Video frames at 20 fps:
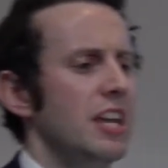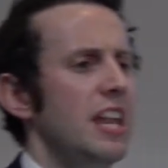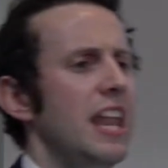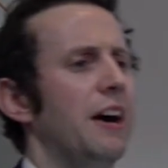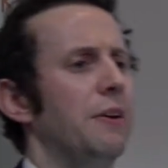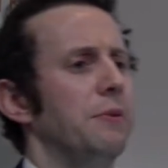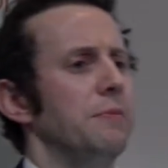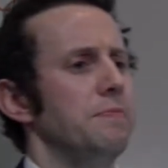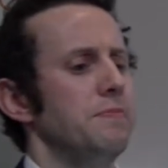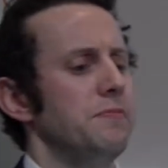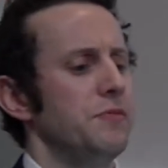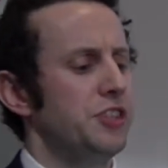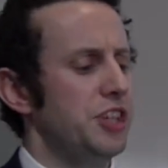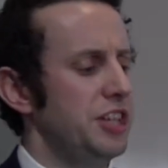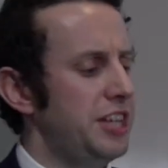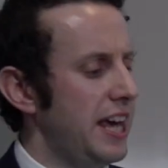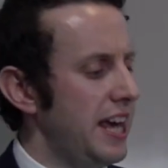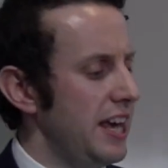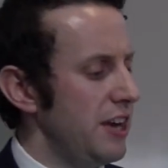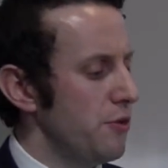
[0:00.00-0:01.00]
Now,
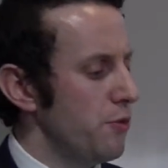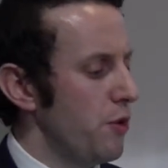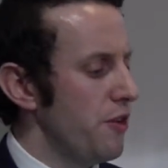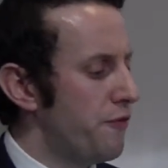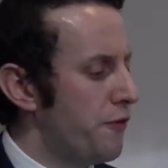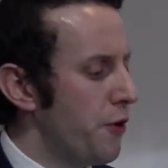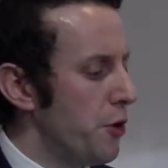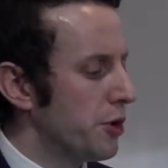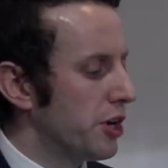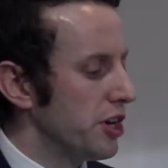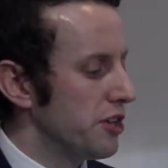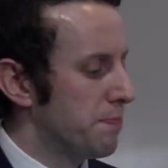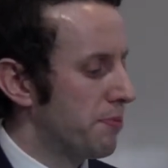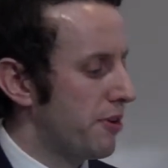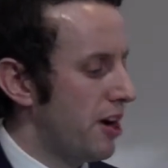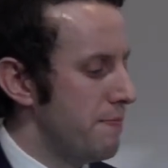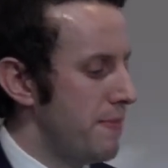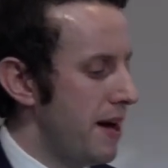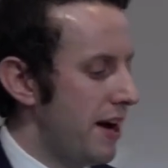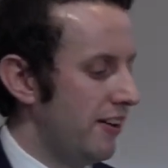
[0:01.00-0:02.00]
today, we focus
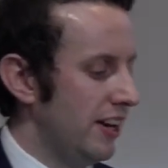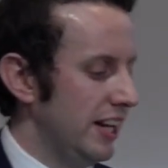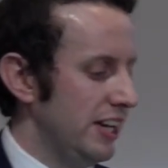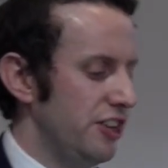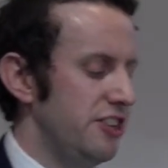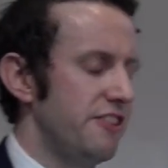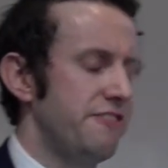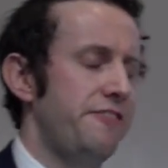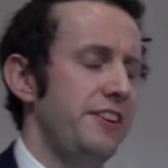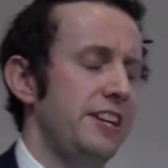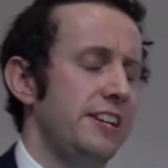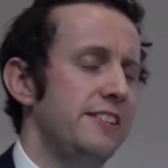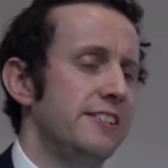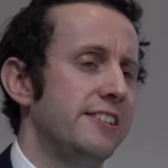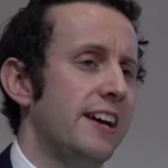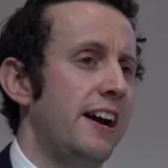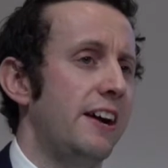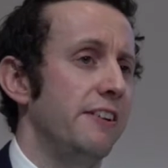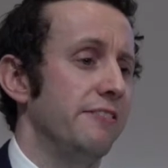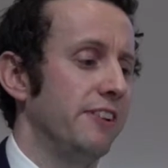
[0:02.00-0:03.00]
primarily on the feed-in
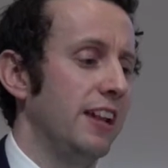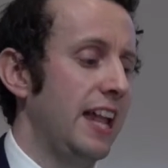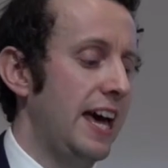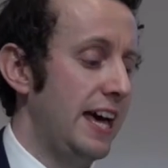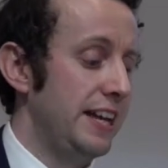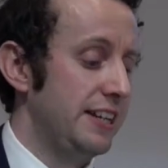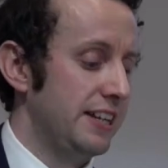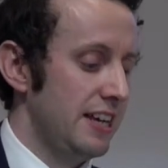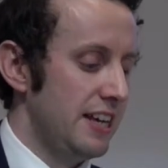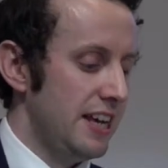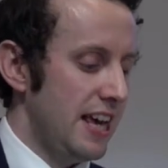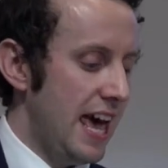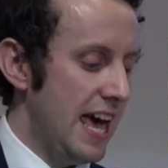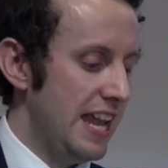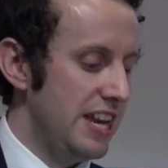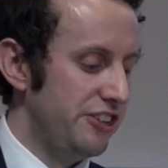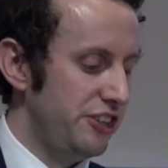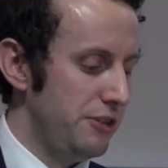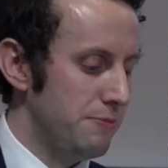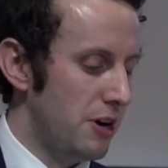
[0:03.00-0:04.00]
tariff-led
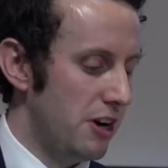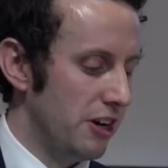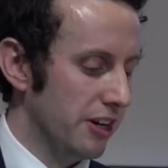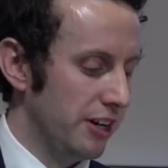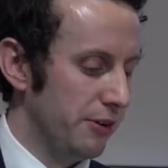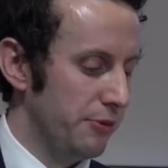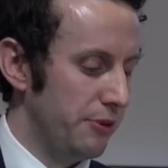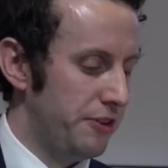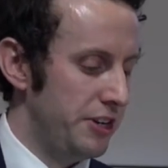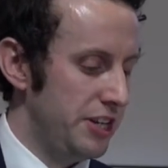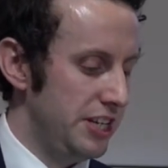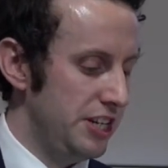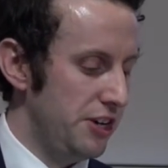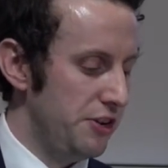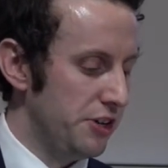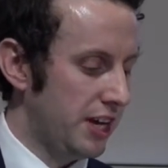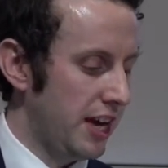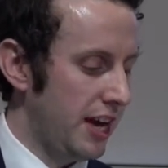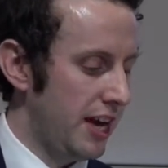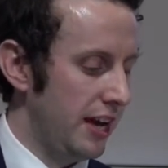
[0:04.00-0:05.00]
energy market within
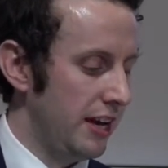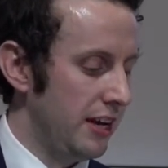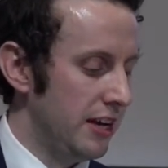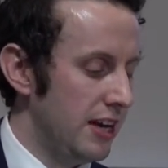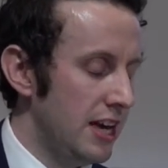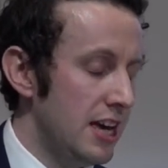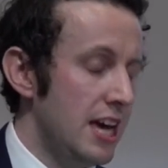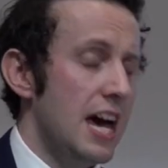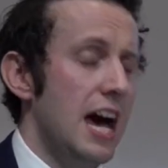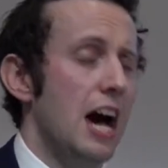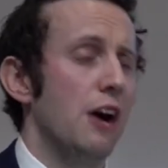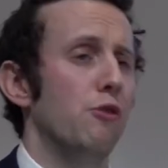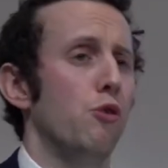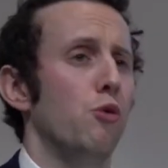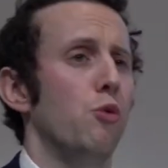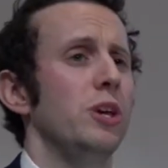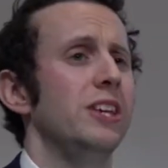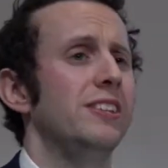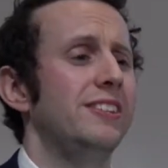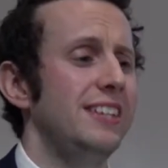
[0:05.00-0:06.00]
the UK.
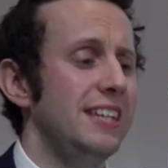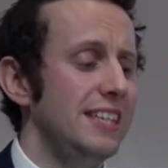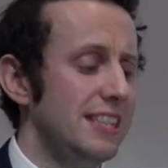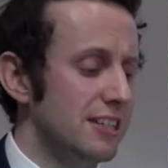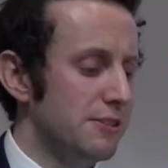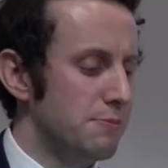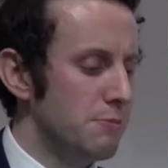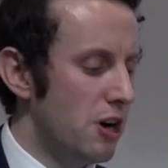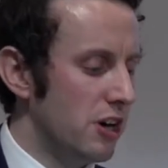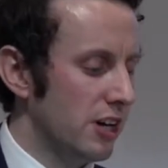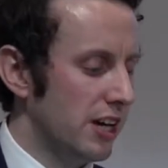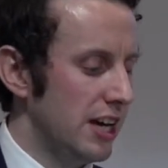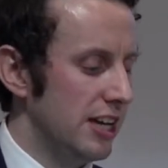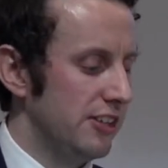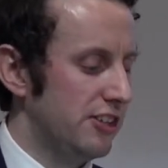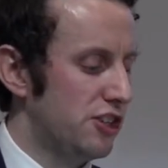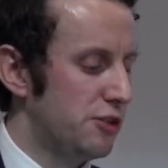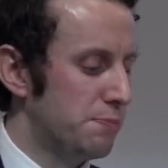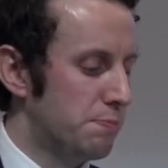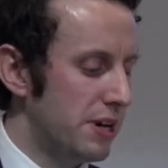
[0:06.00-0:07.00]
However, we see this market
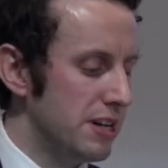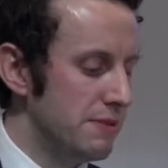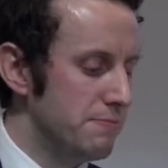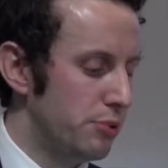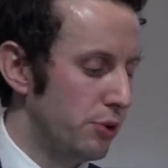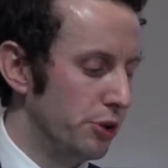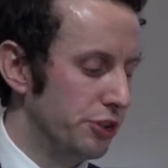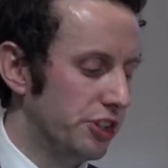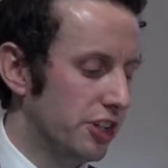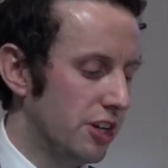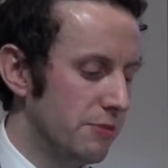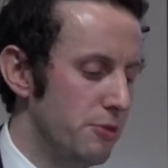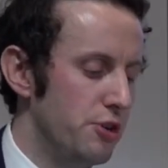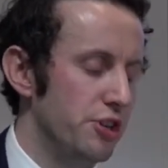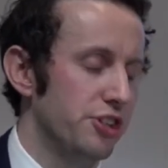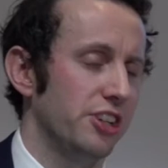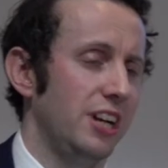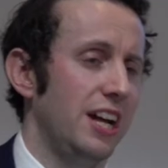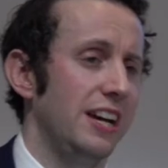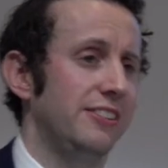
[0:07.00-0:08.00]
as a springboard to
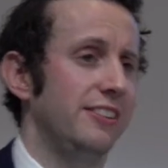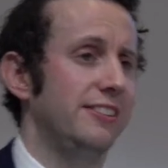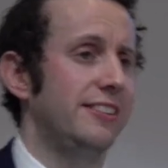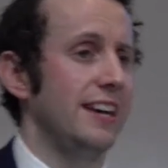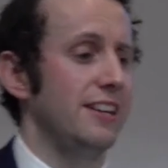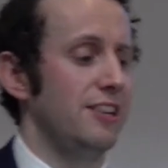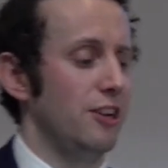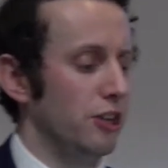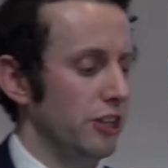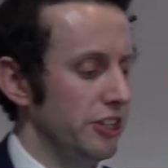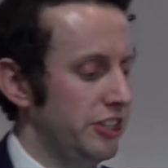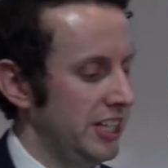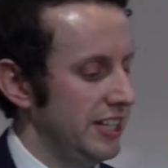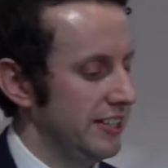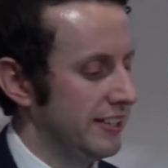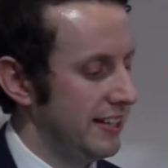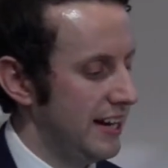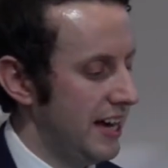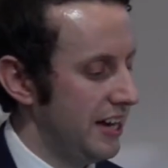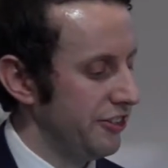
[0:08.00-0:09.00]
commercialize the technology
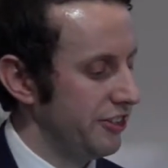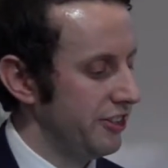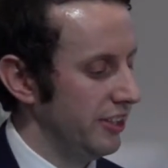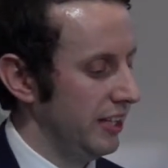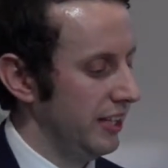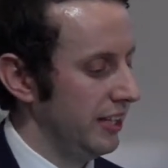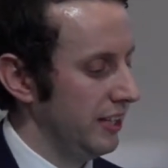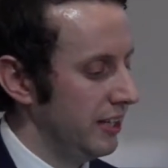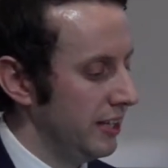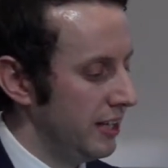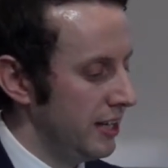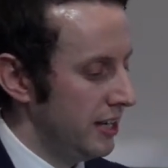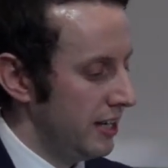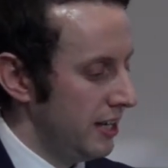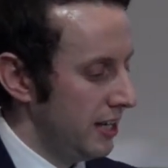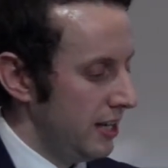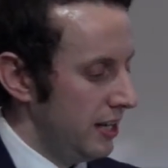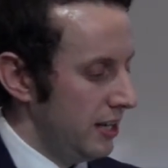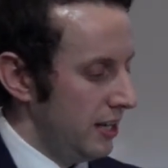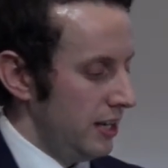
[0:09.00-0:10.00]
internationally.
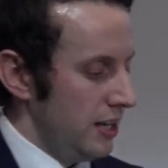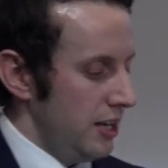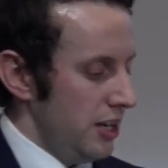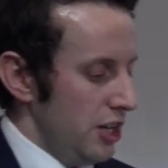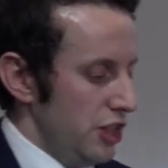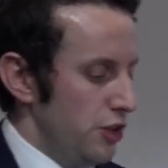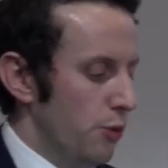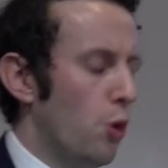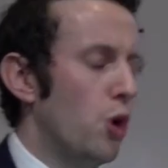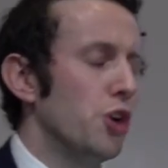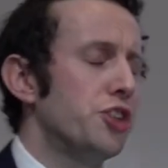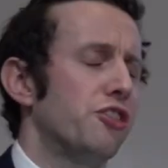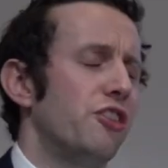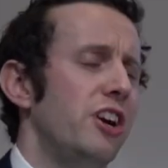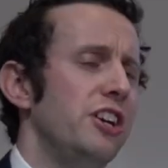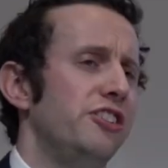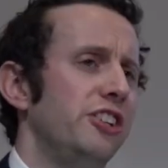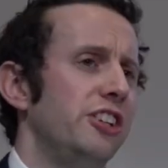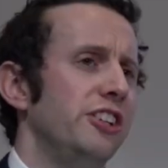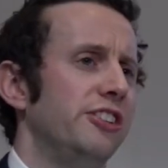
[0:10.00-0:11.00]
The water
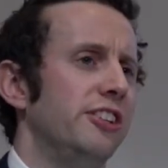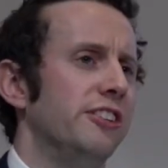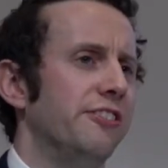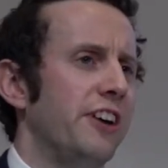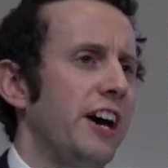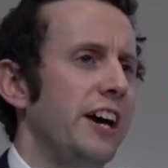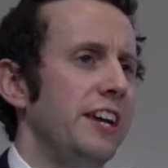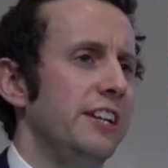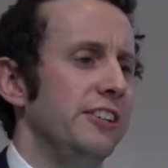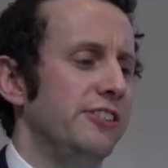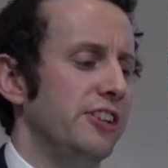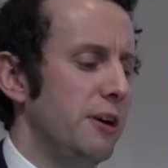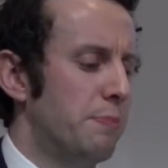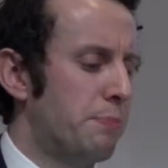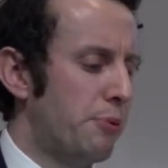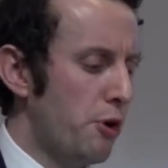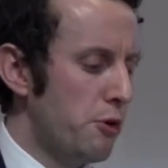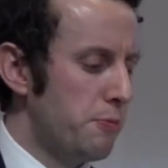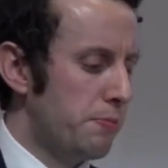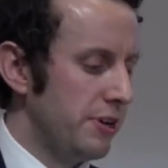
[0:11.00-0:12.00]
engine is defined as an
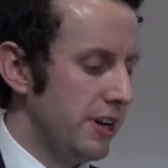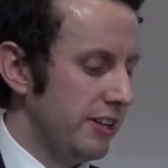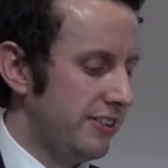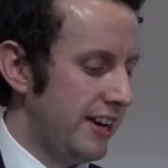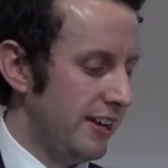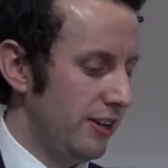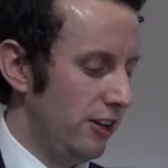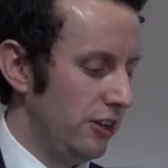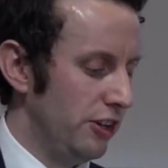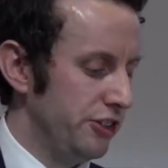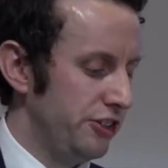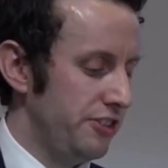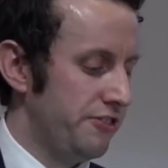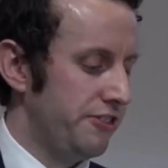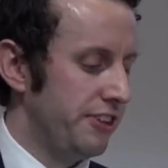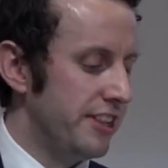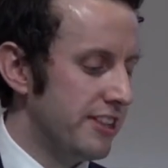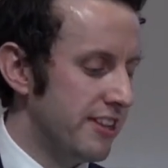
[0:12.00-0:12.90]
appropriate technology for